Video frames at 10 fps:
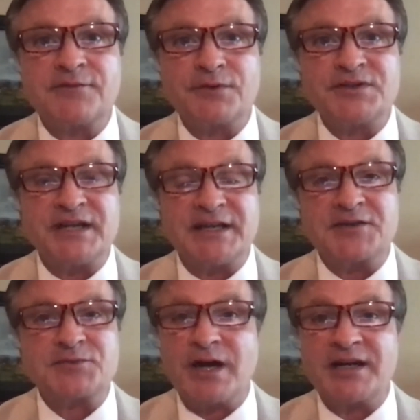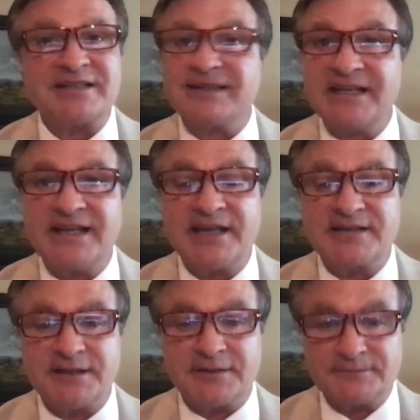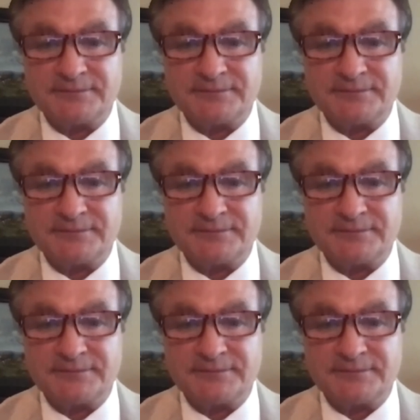originating those products that they can't sell.